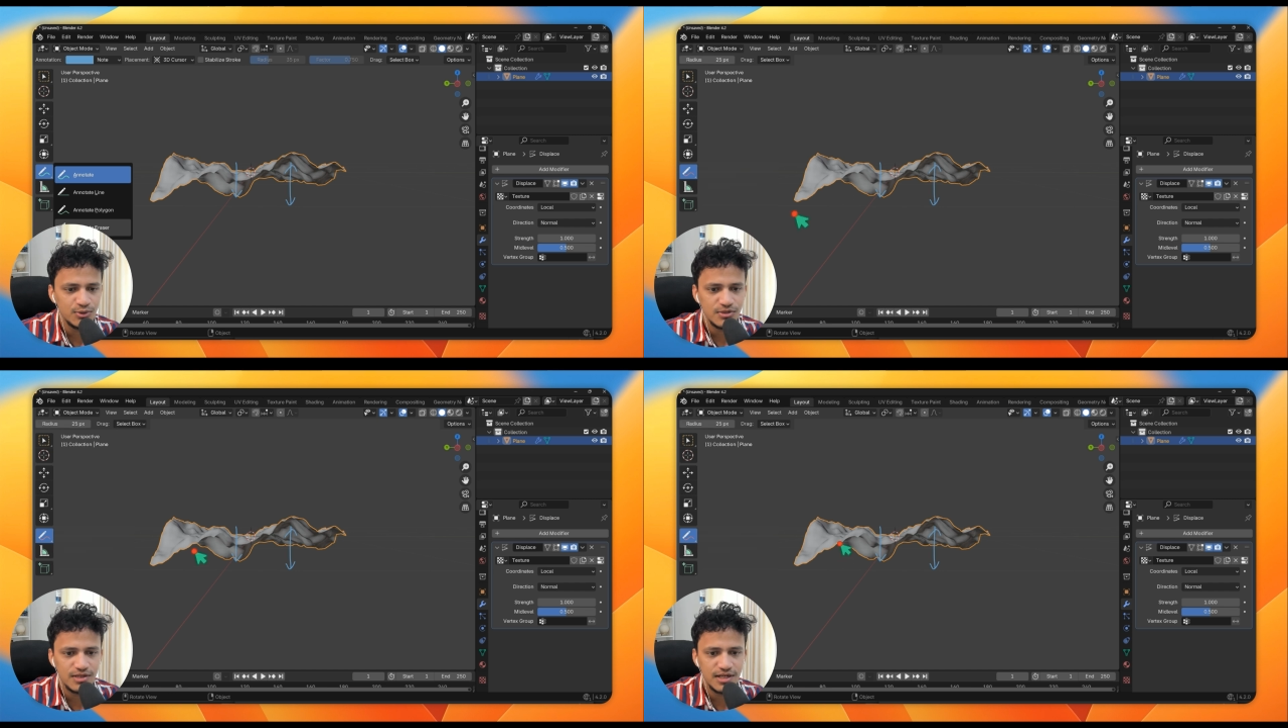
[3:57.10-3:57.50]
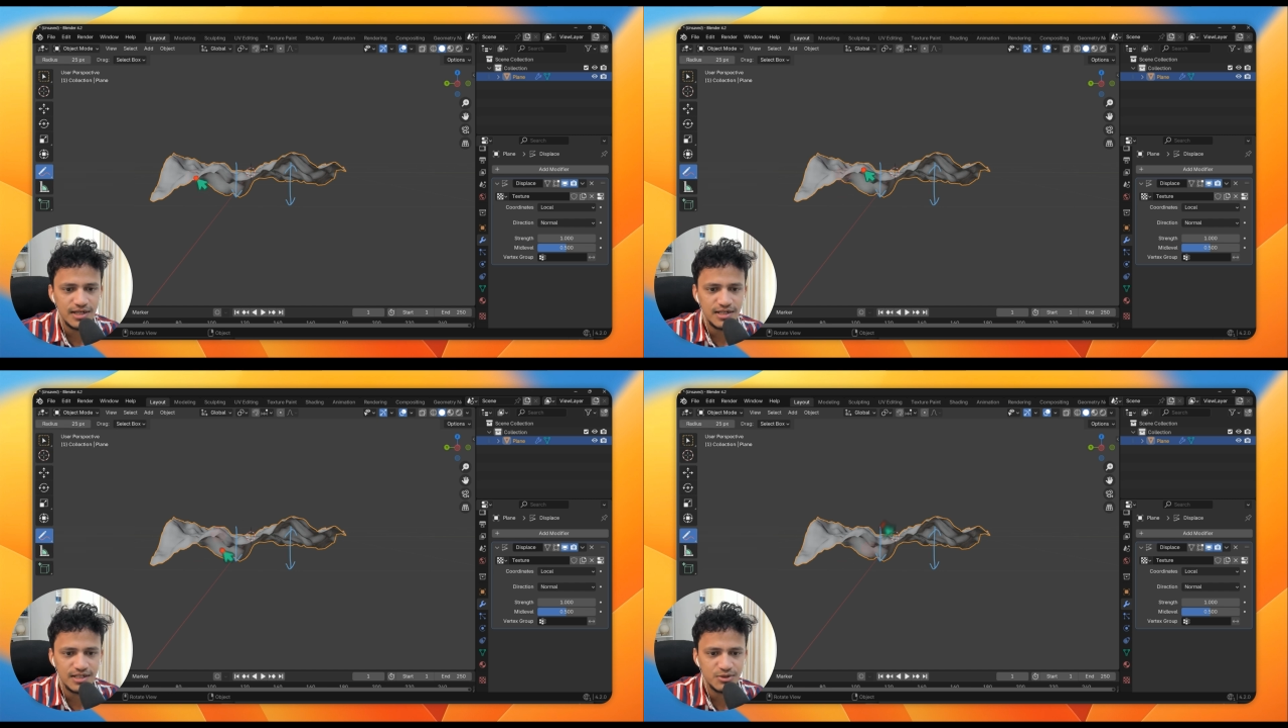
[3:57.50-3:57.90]
reduce
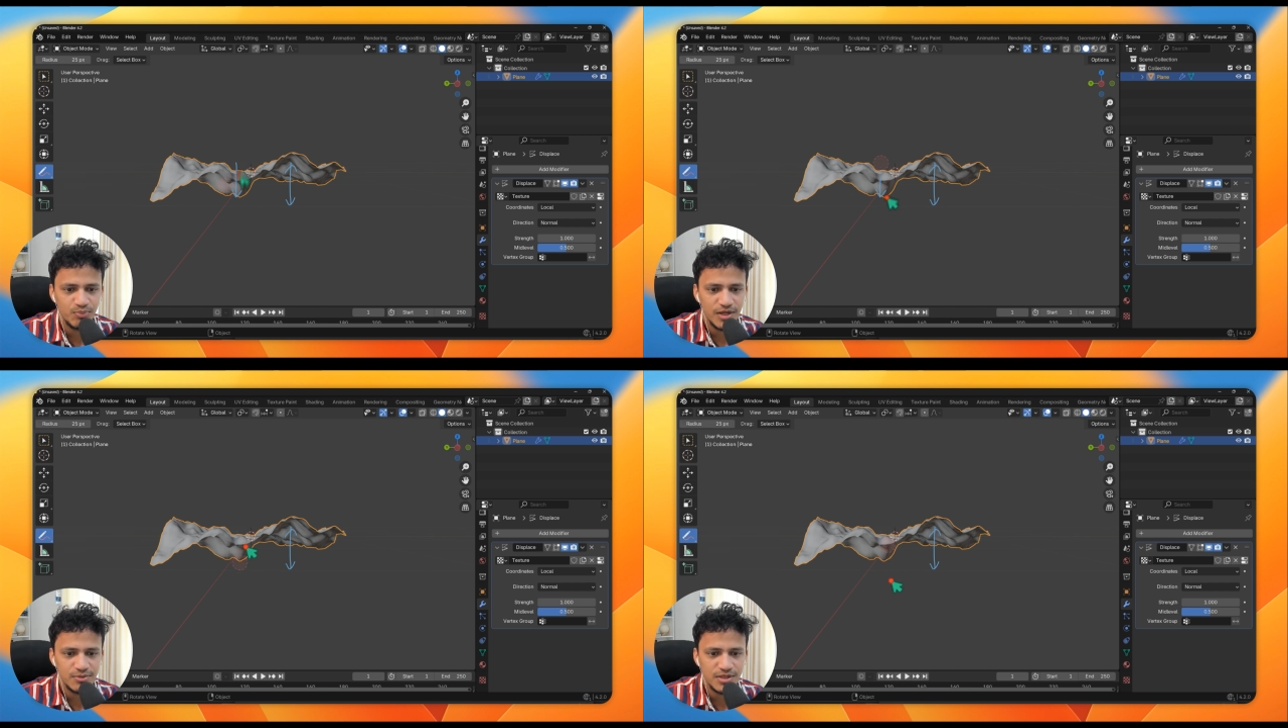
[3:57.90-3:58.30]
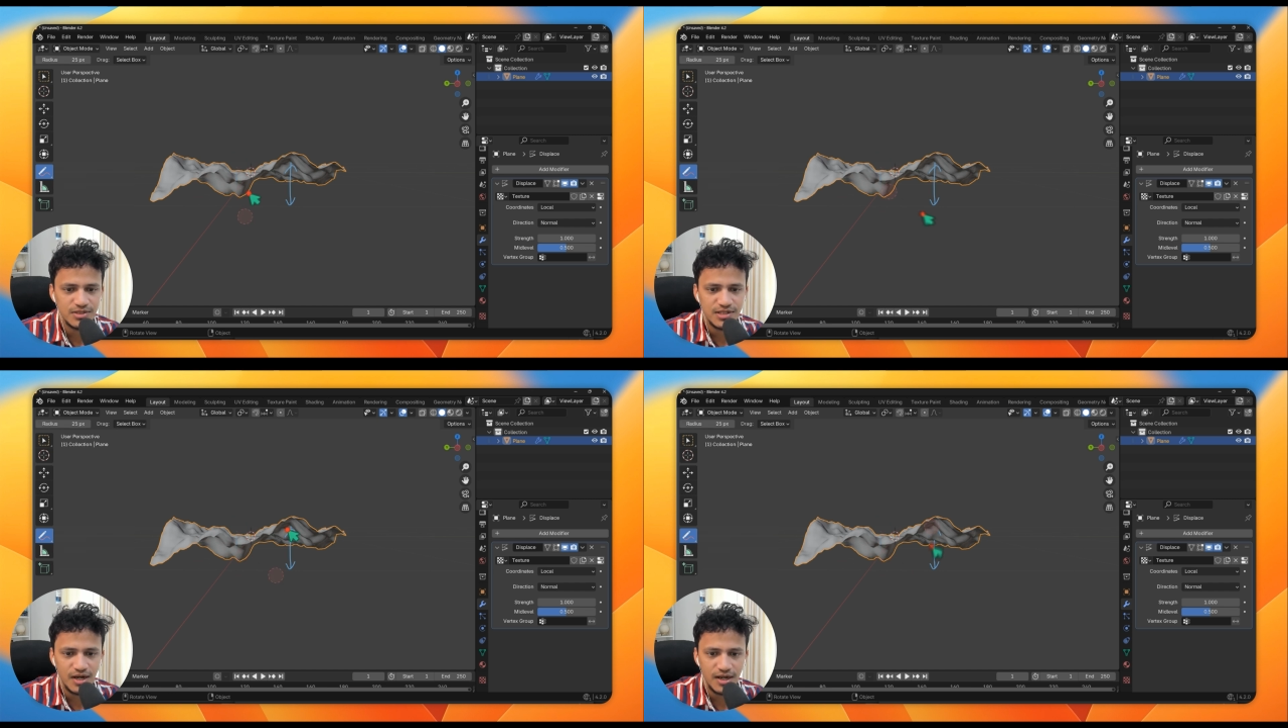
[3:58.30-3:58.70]
the
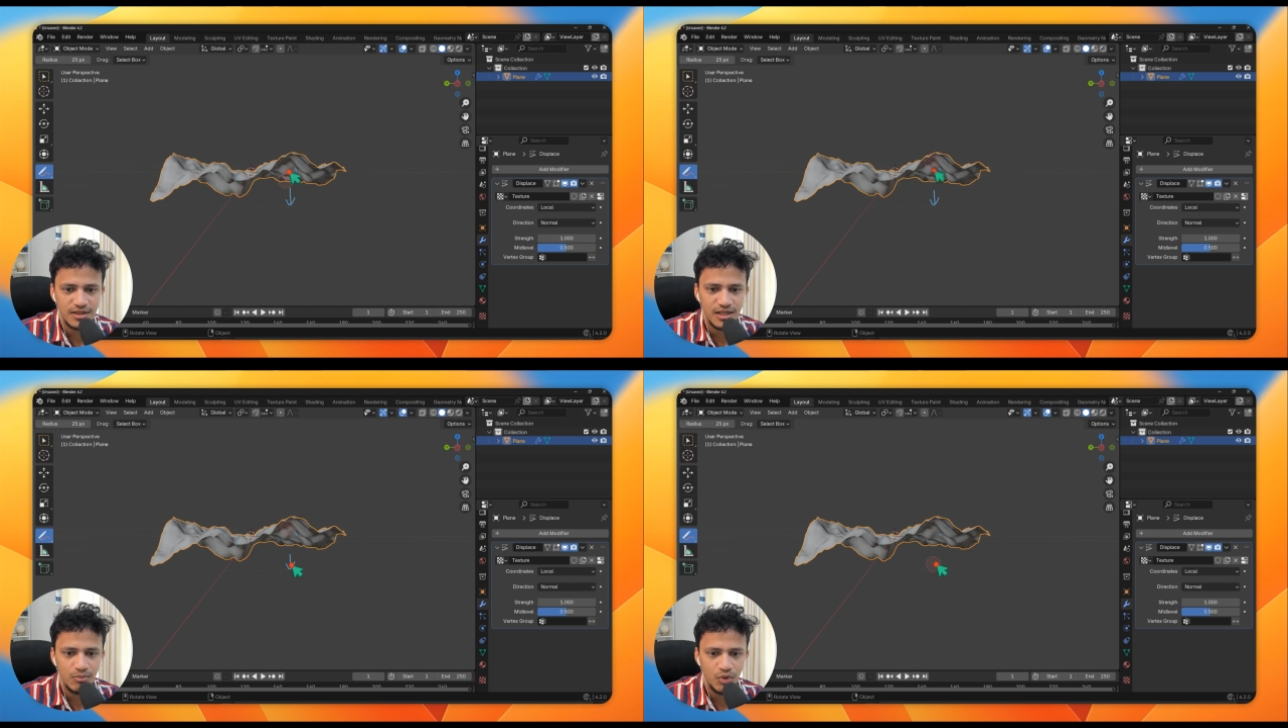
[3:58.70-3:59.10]
displacement strength